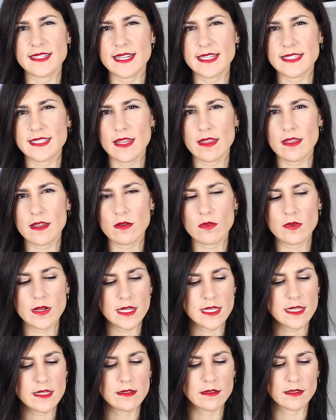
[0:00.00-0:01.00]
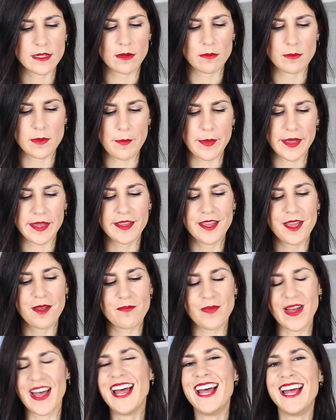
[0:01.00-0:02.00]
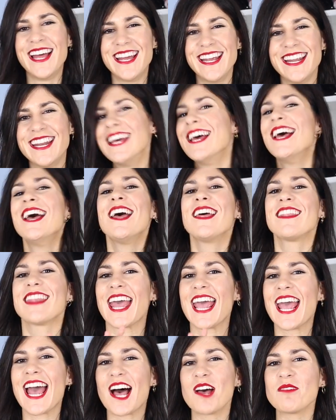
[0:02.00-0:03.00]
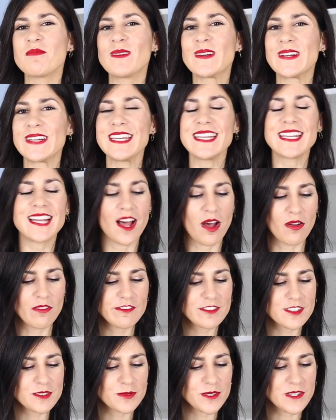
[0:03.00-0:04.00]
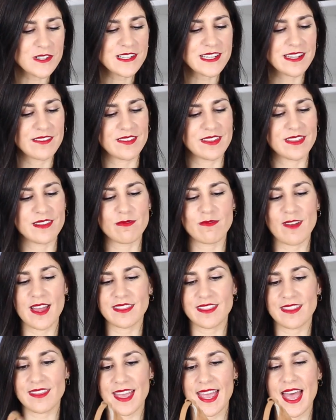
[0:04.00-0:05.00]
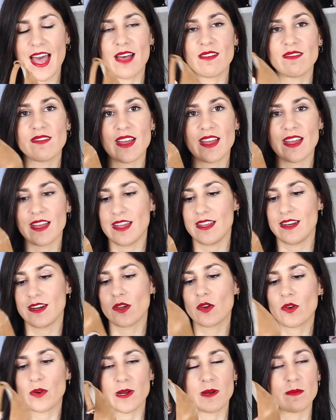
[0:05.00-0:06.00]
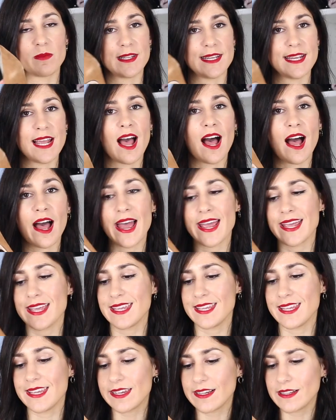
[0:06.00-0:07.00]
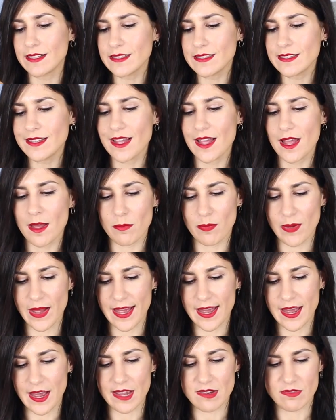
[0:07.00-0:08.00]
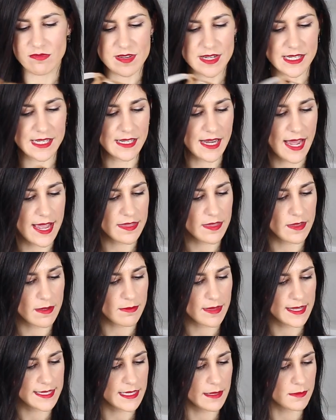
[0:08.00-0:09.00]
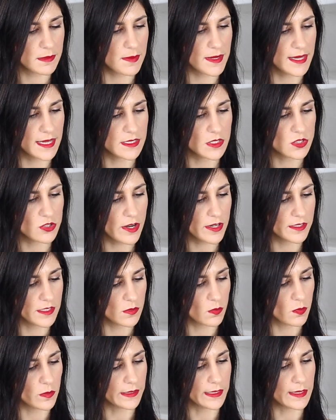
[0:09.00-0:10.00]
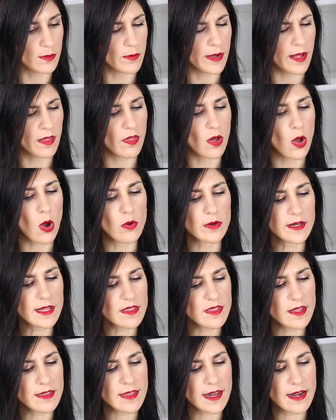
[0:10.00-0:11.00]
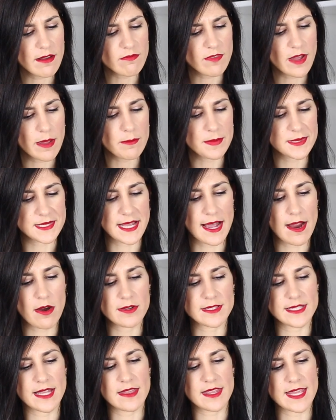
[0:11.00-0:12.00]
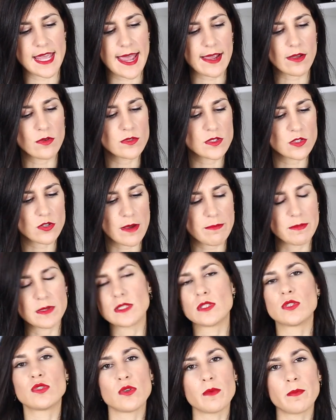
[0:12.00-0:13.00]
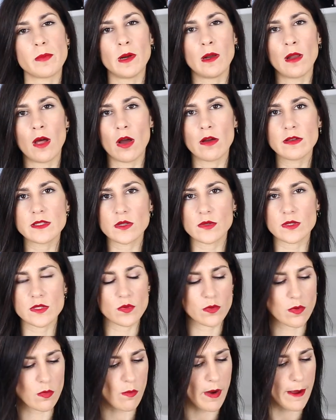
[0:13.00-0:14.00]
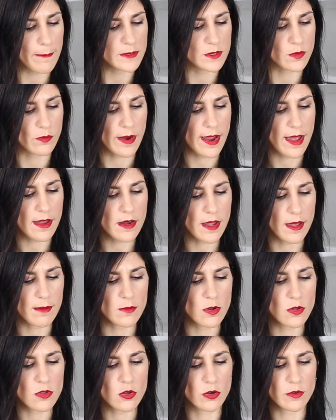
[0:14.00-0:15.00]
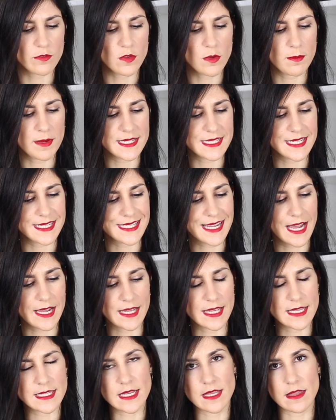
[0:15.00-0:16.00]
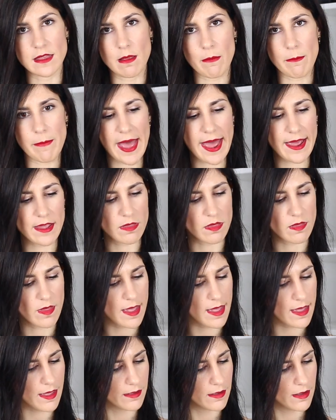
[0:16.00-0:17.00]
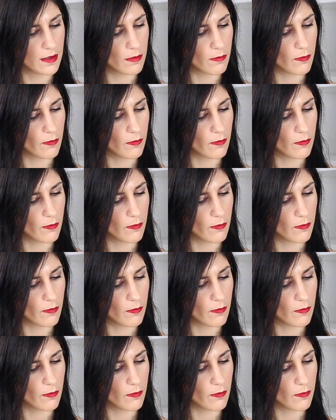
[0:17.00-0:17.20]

Did I say that already? Can't remember. But they are pretty comfortable given the fact that they have an incredibly high heel. But I really like them. They seem to be constructed really well. The only thing that I find bizarre is that the ankle strap is super long, so it sort of wraps around. I'm not sure if you're meant to tuck it in the back there.